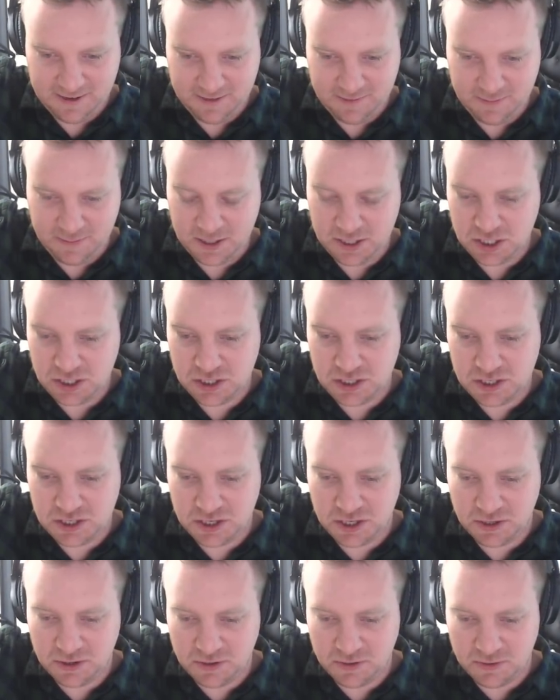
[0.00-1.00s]
pitch is
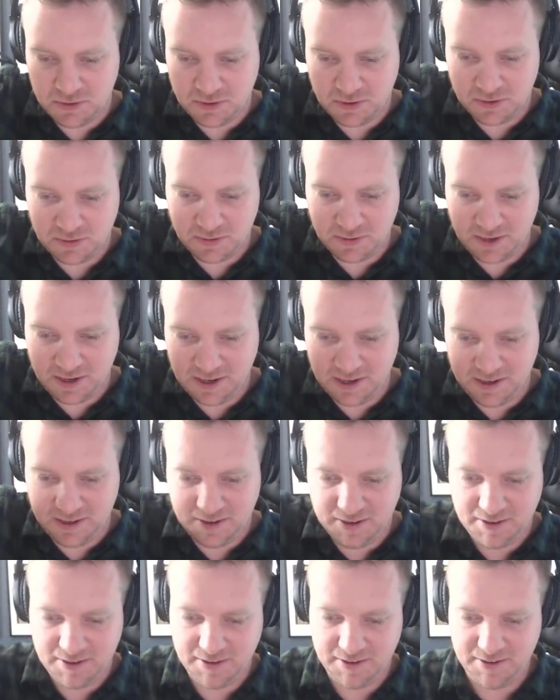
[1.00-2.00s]
2, 3.
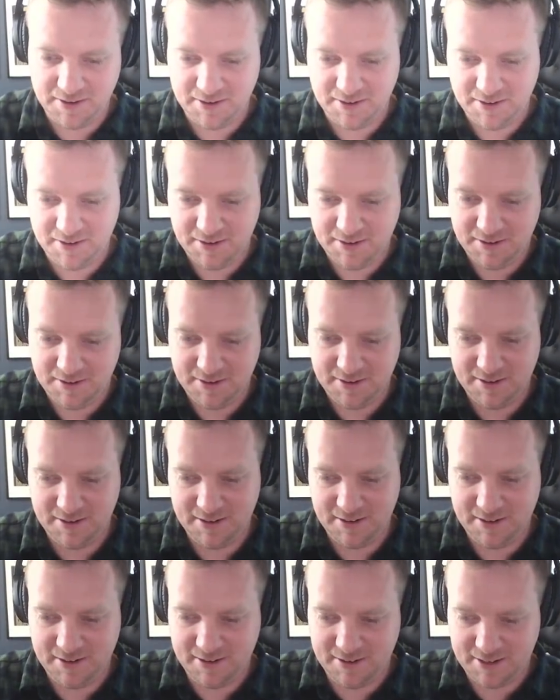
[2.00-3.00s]

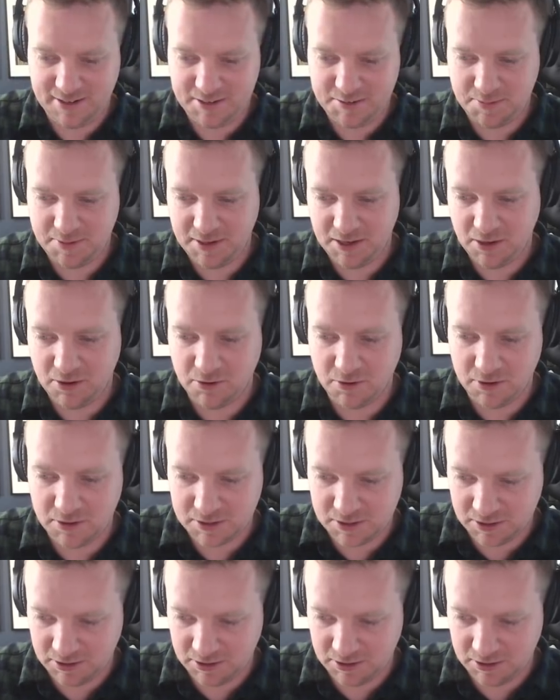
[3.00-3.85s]
Oh, that's pretty cool.